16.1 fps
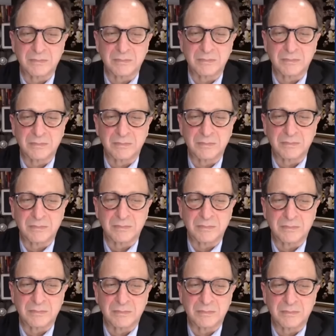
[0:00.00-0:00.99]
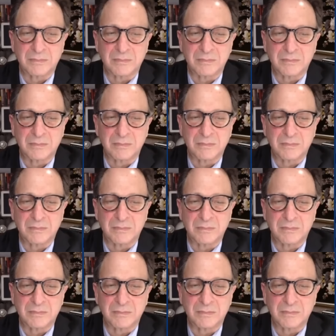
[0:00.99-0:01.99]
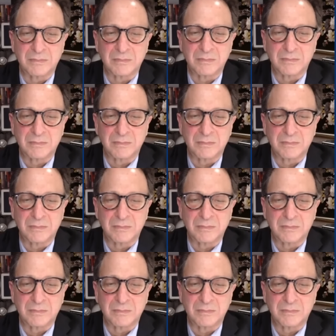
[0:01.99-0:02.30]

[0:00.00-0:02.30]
(not speaking)